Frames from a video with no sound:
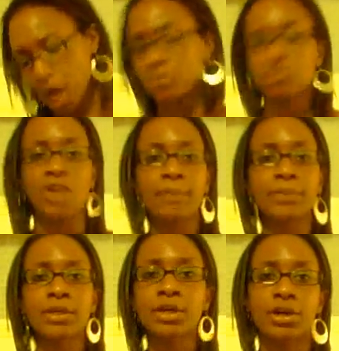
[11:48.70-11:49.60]

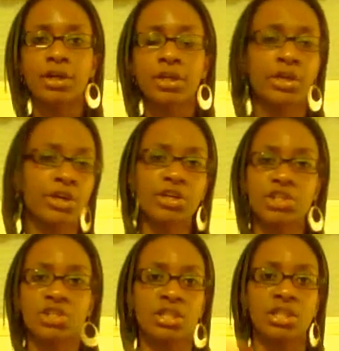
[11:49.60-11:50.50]
Scrappy and
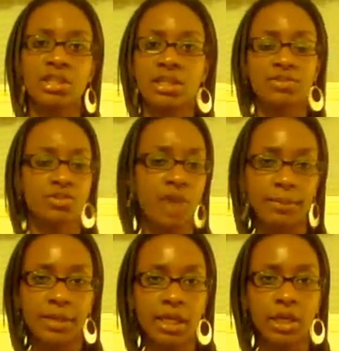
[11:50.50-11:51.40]
Erica just need to leave
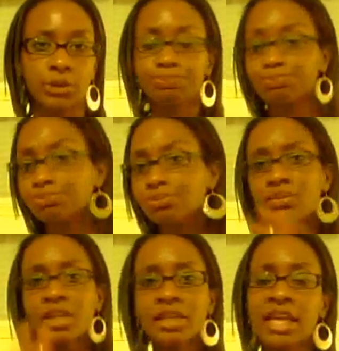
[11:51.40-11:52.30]
Scrappy alone.
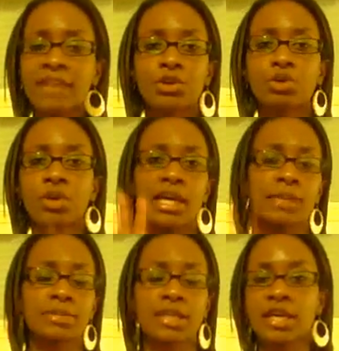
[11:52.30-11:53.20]
They have a daughter,
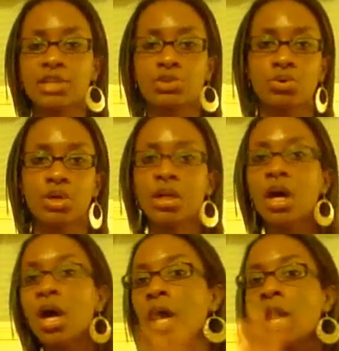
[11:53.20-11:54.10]
let him take care of his
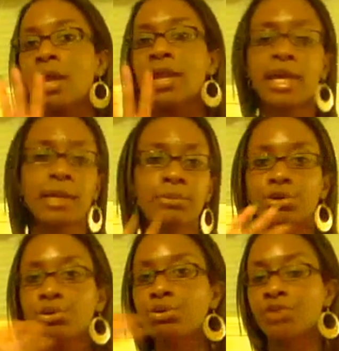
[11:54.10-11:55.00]
daughter. Let him
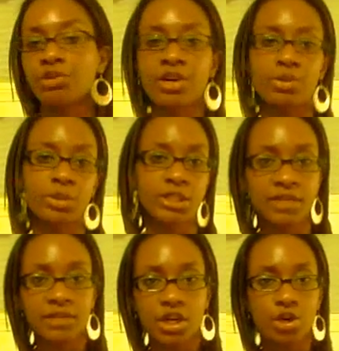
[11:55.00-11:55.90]
do and run around with
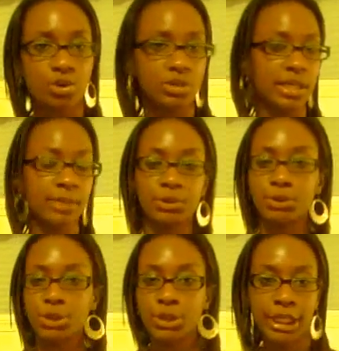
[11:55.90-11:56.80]
these other hoes. Let him
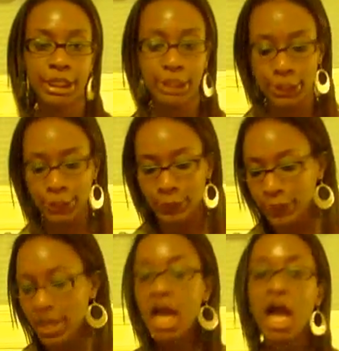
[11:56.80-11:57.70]
do what he need to
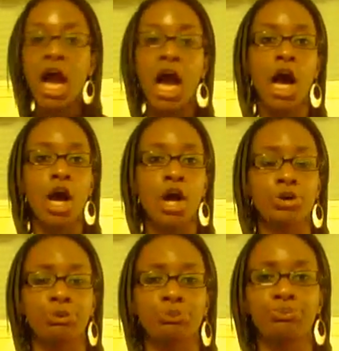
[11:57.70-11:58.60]
do.
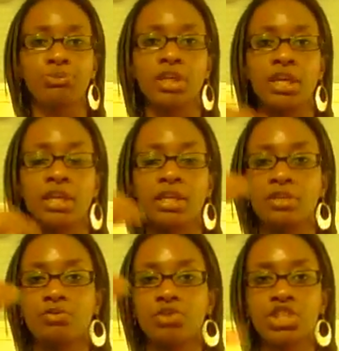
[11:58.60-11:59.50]
And
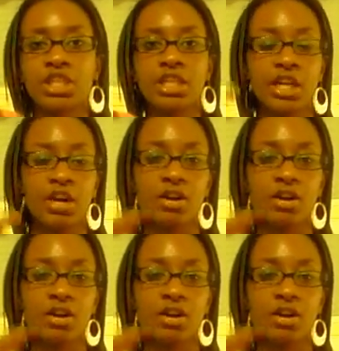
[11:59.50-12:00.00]
Rashida